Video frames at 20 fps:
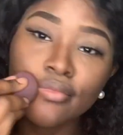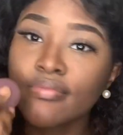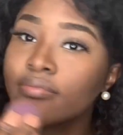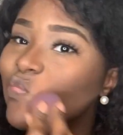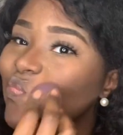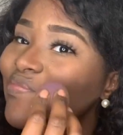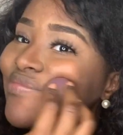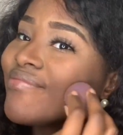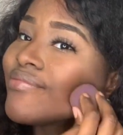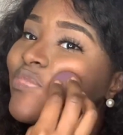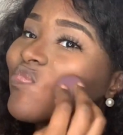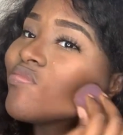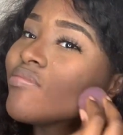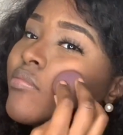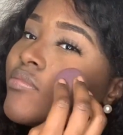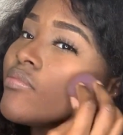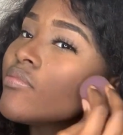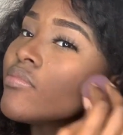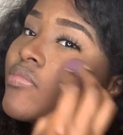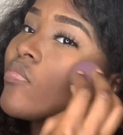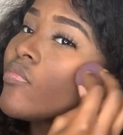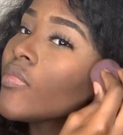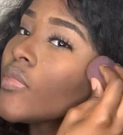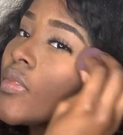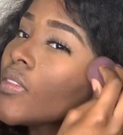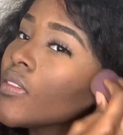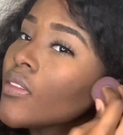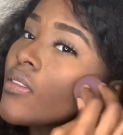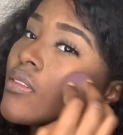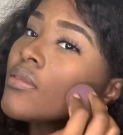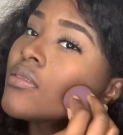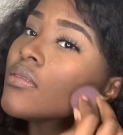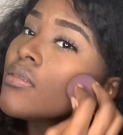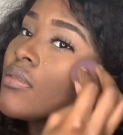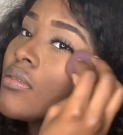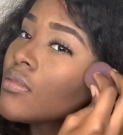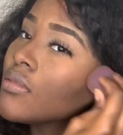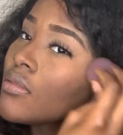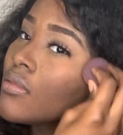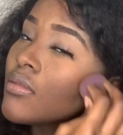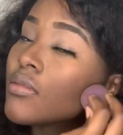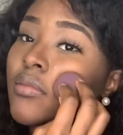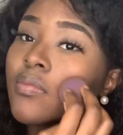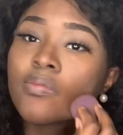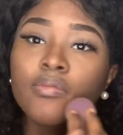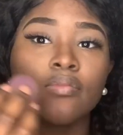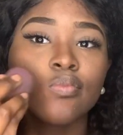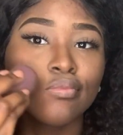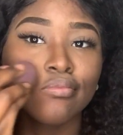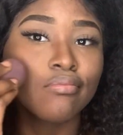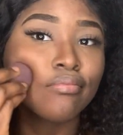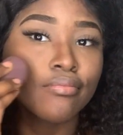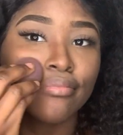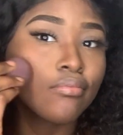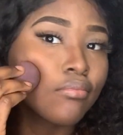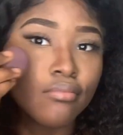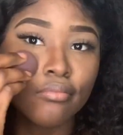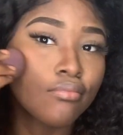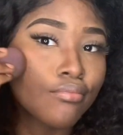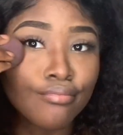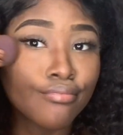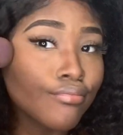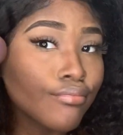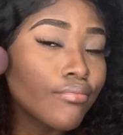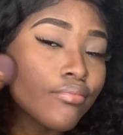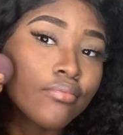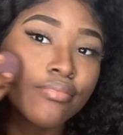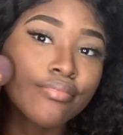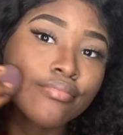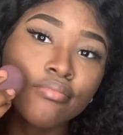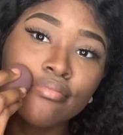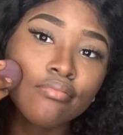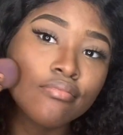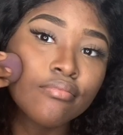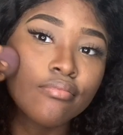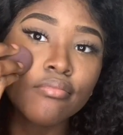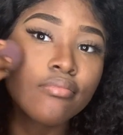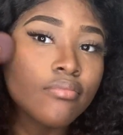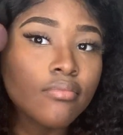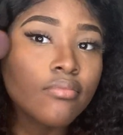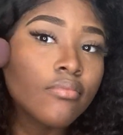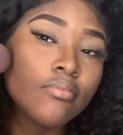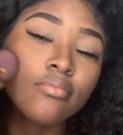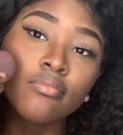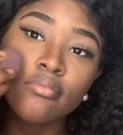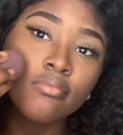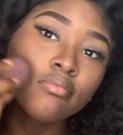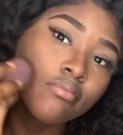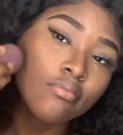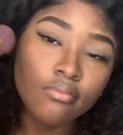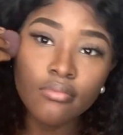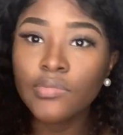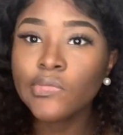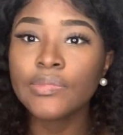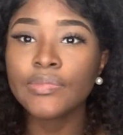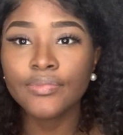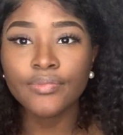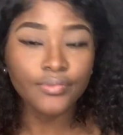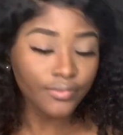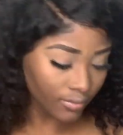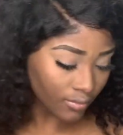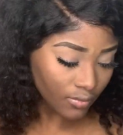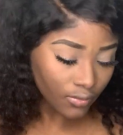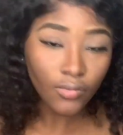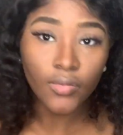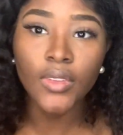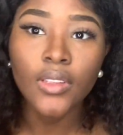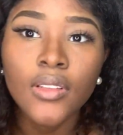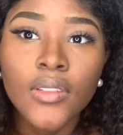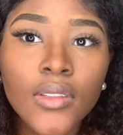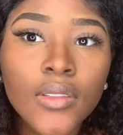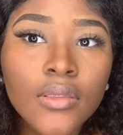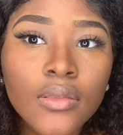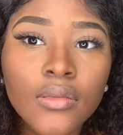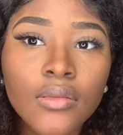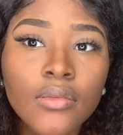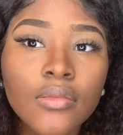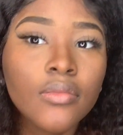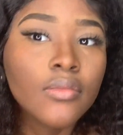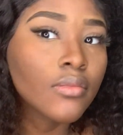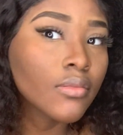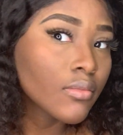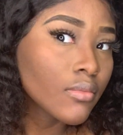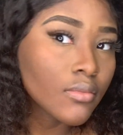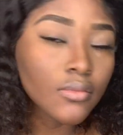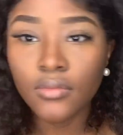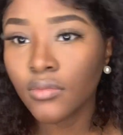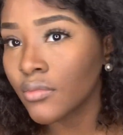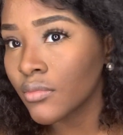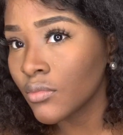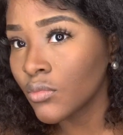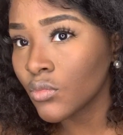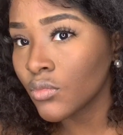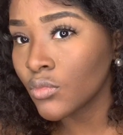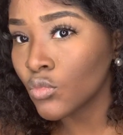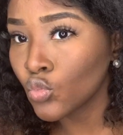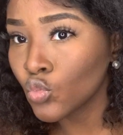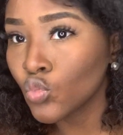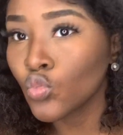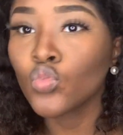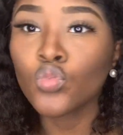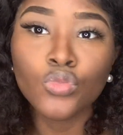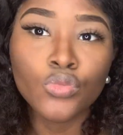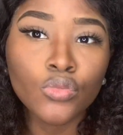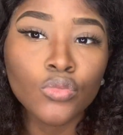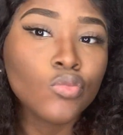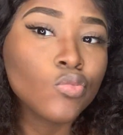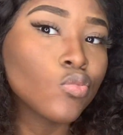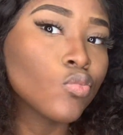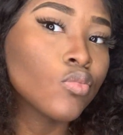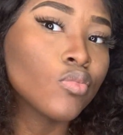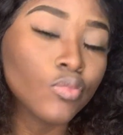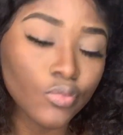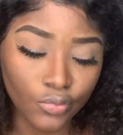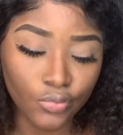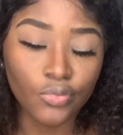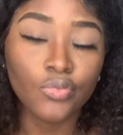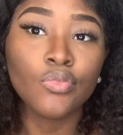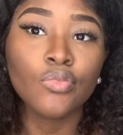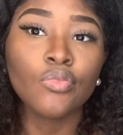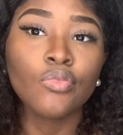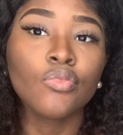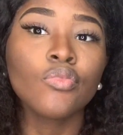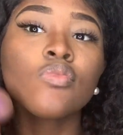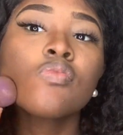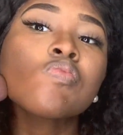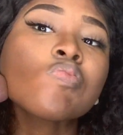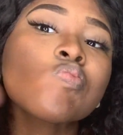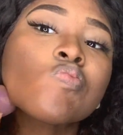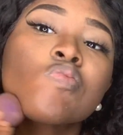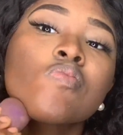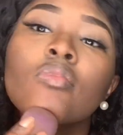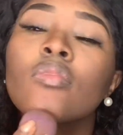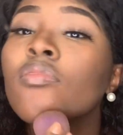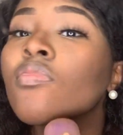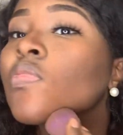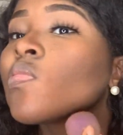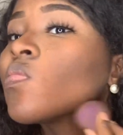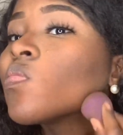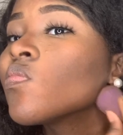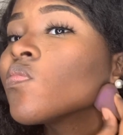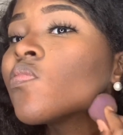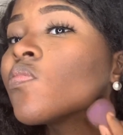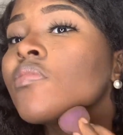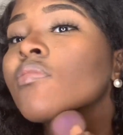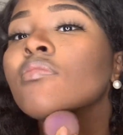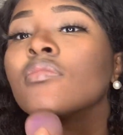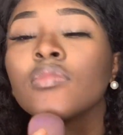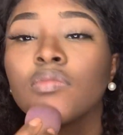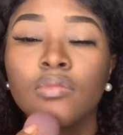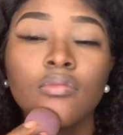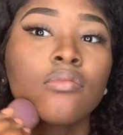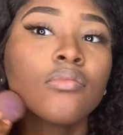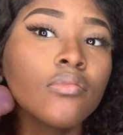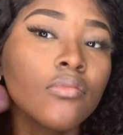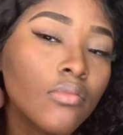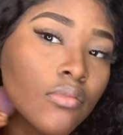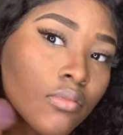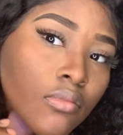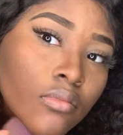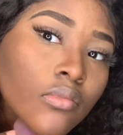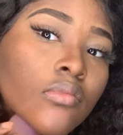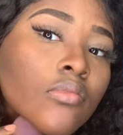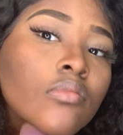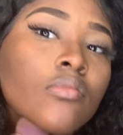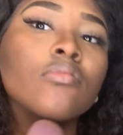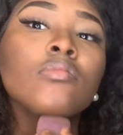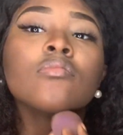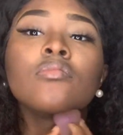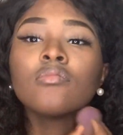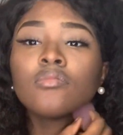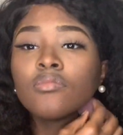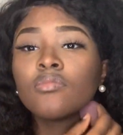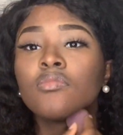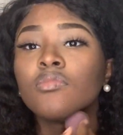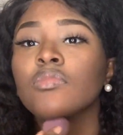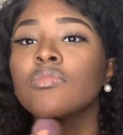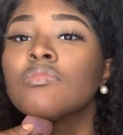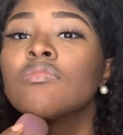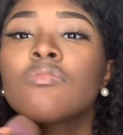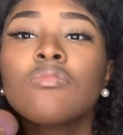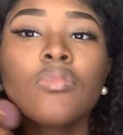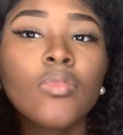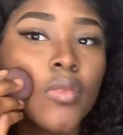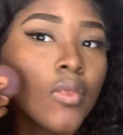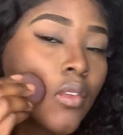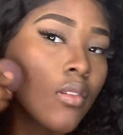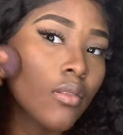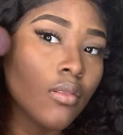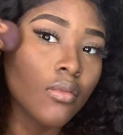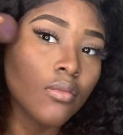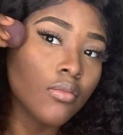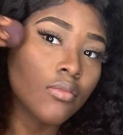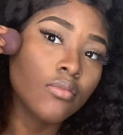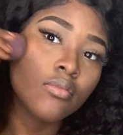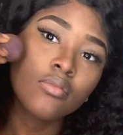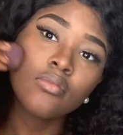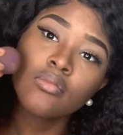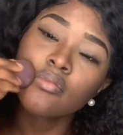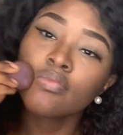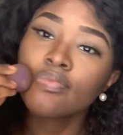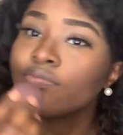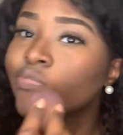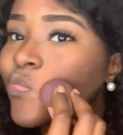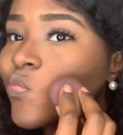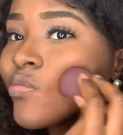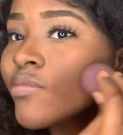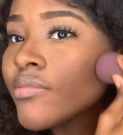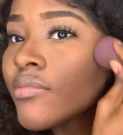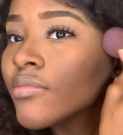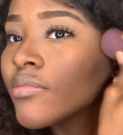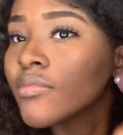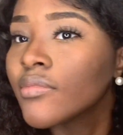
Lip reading: Well, not even toned because it's contour, but not be well blended. Put it like that. So, okay. And done with that. I'm like, okay, and then I'm going to get my neck also to make it look more even.